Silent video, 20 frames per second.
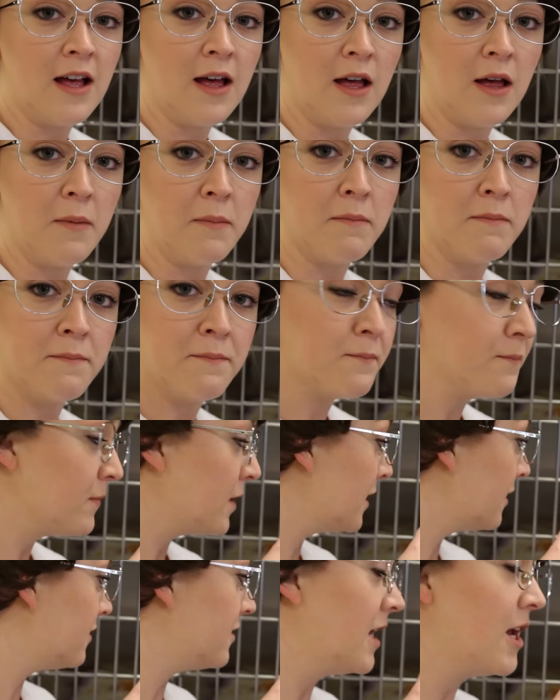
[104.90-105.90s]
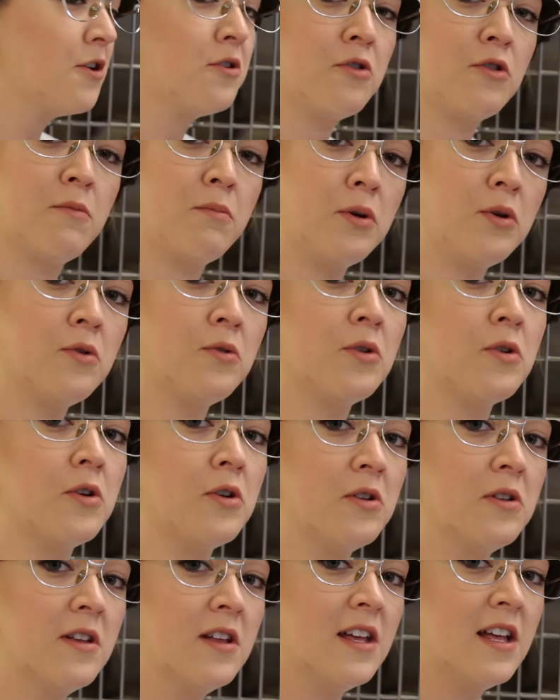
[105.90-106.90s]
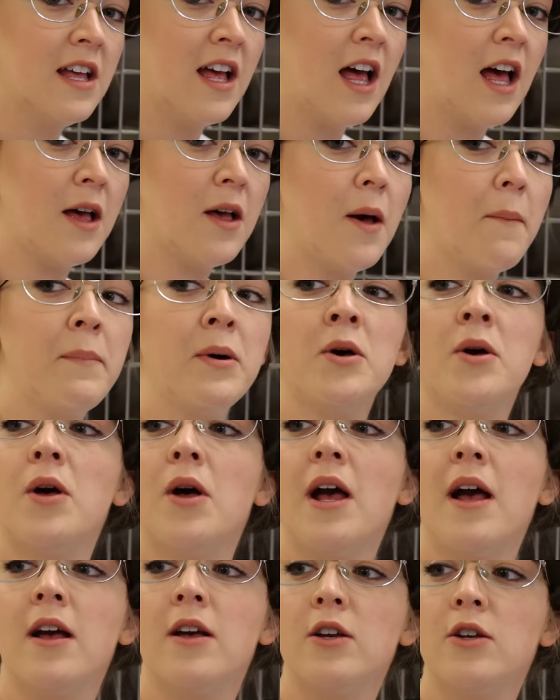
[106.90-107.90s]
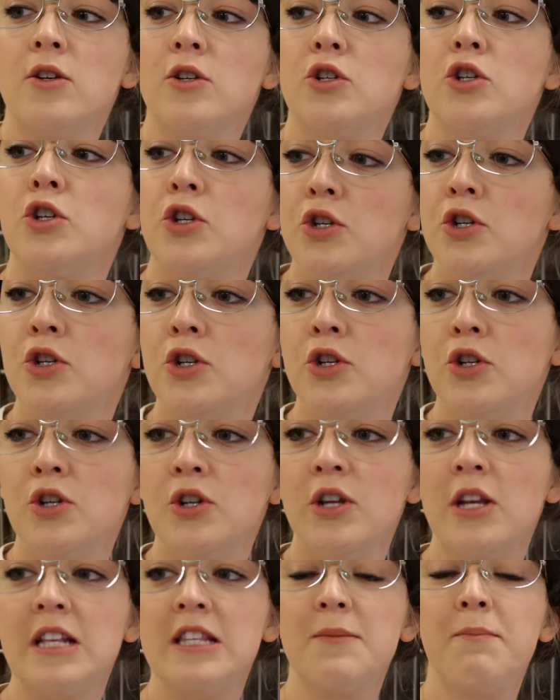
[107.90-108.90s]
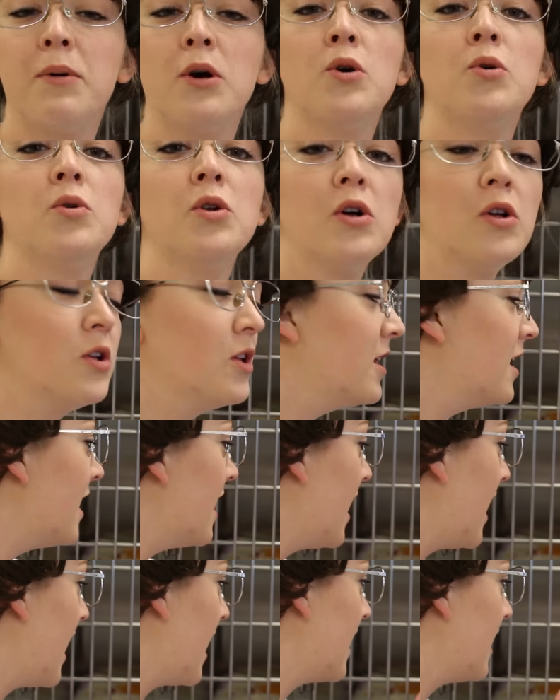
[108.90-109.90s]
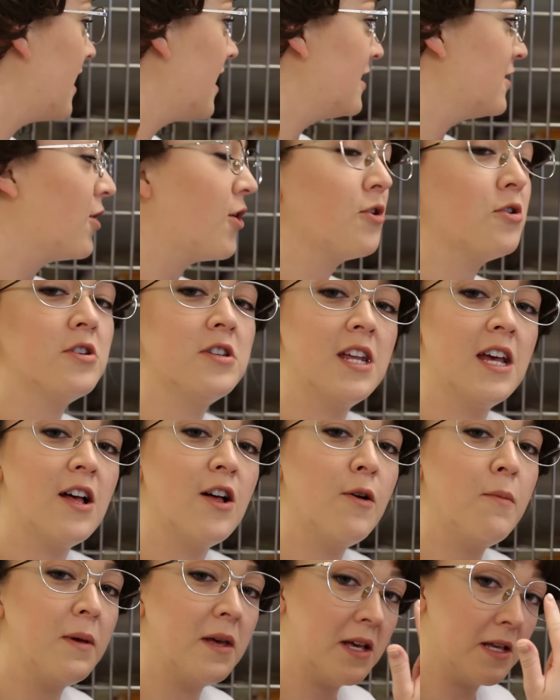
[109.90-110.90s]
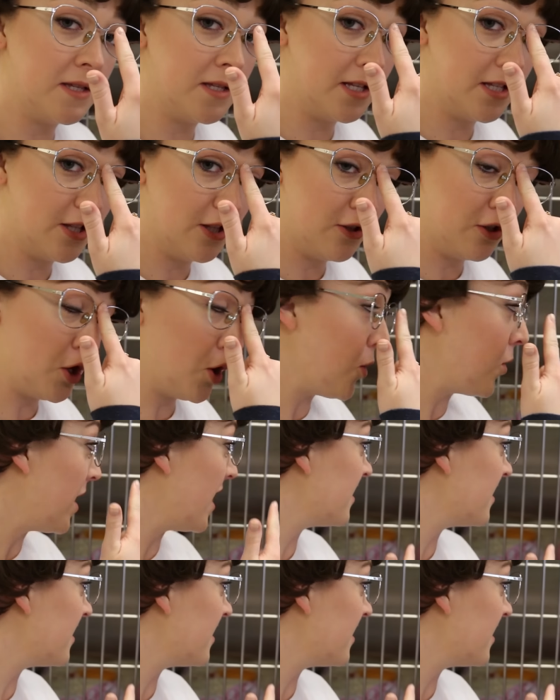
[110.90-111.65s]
a standard poodle. It's a poodle. And it's hard to tell because its coat